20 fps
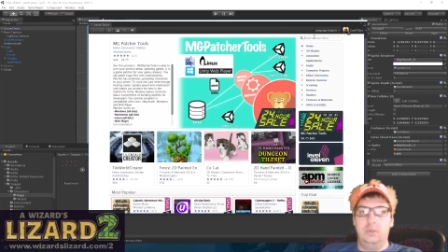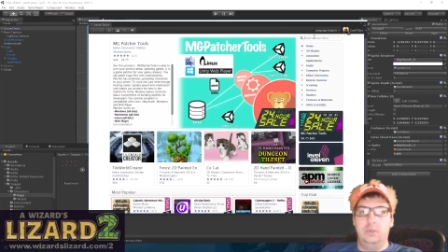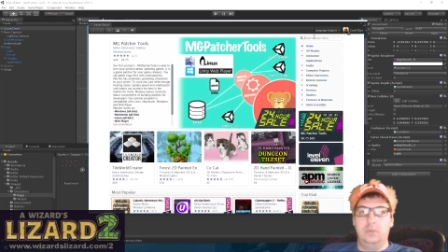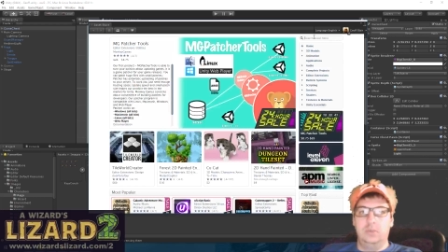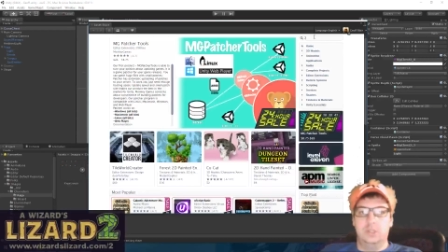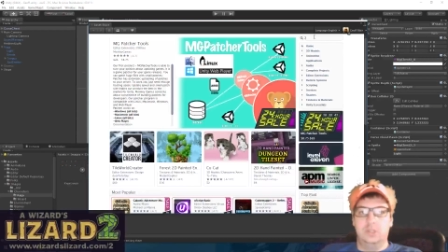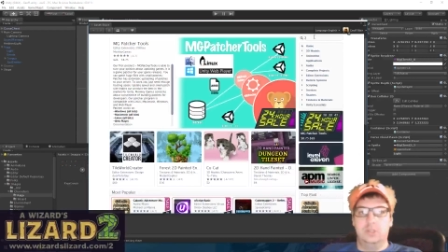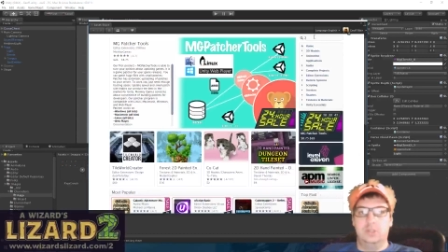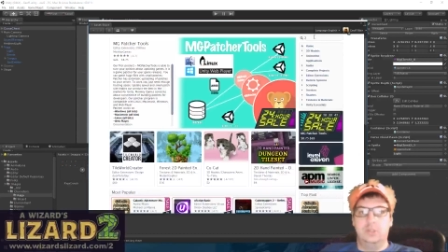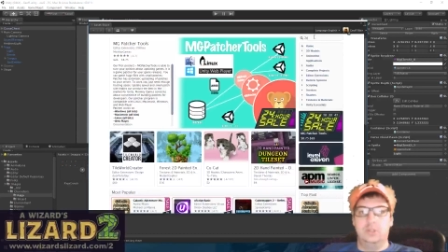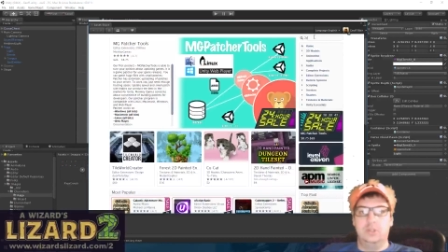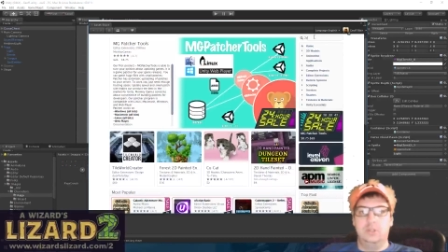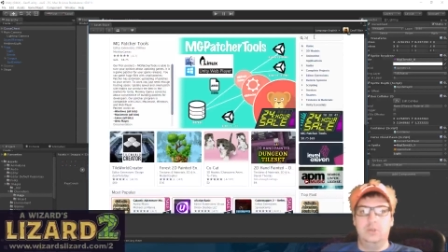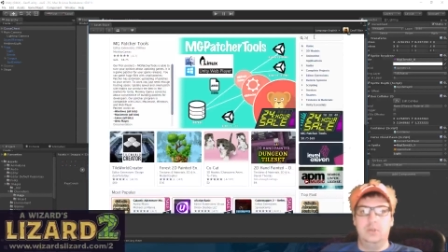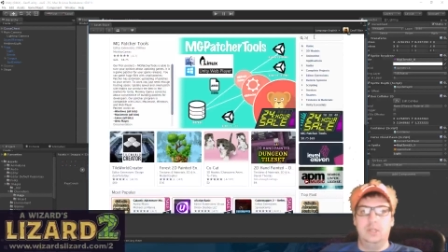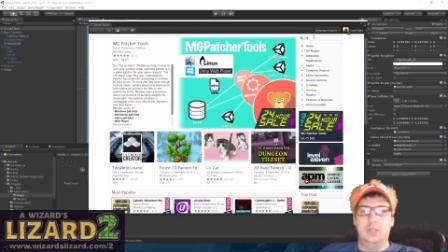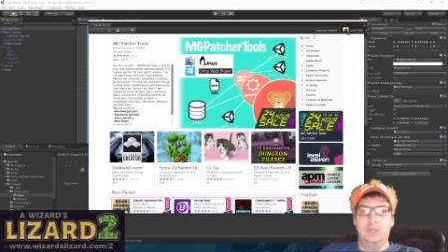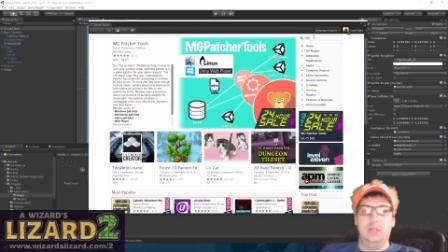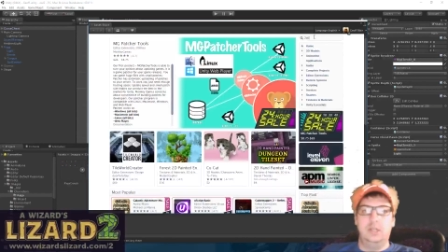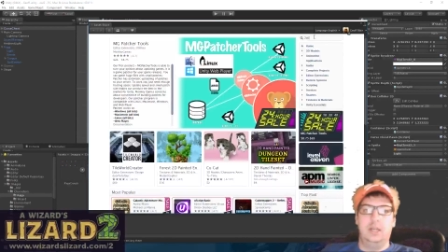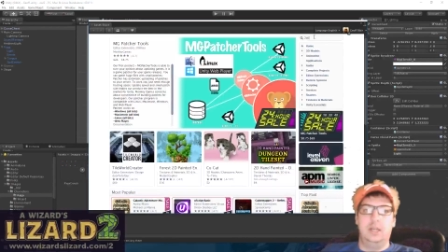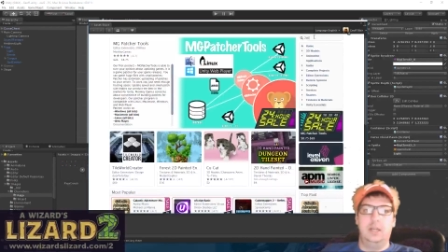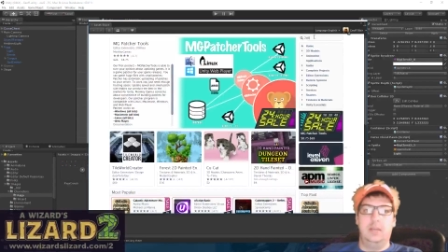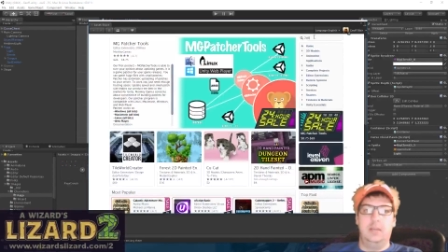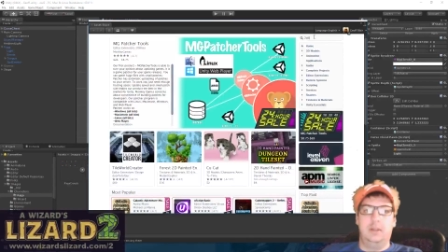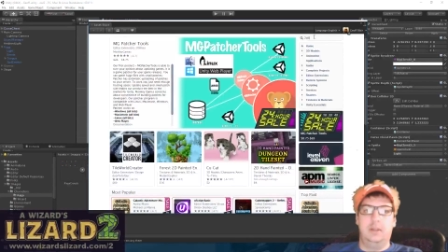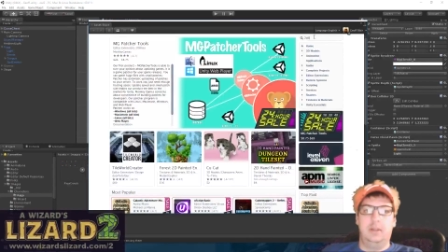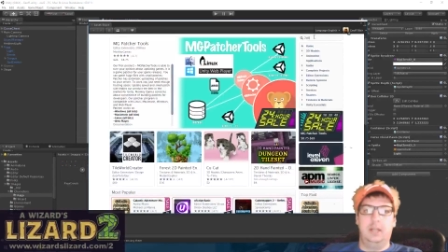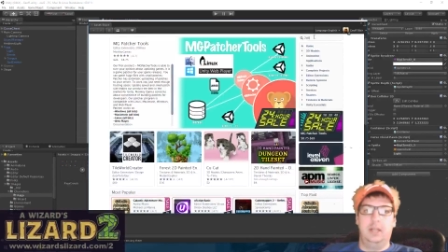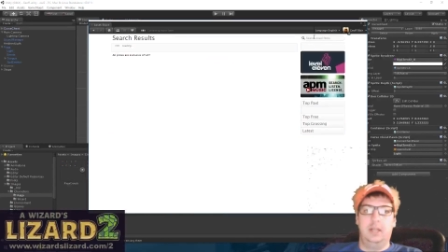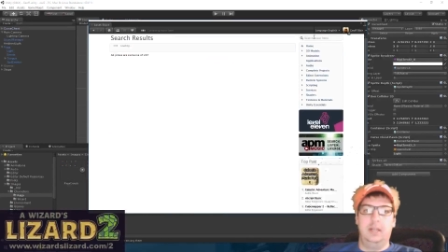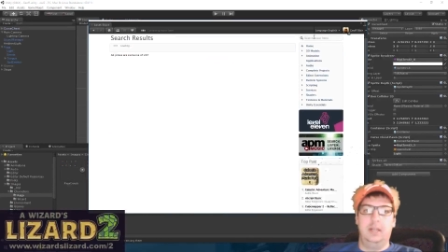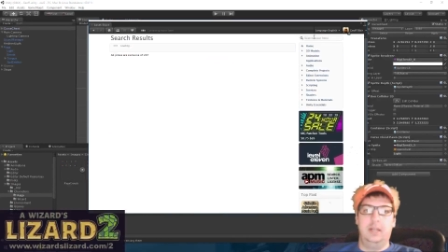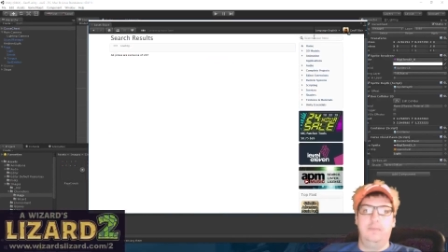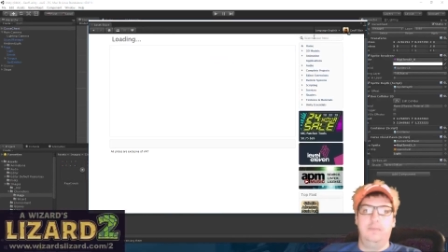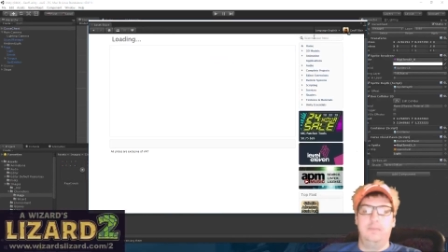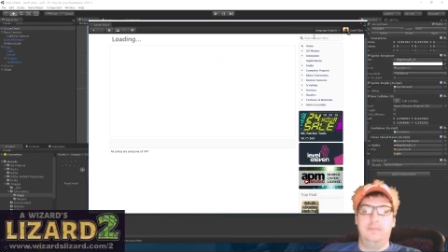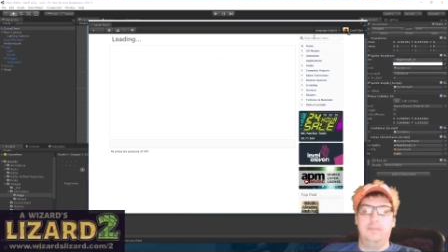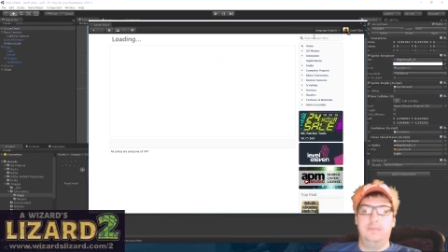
which is 2D Dynamic Lighting,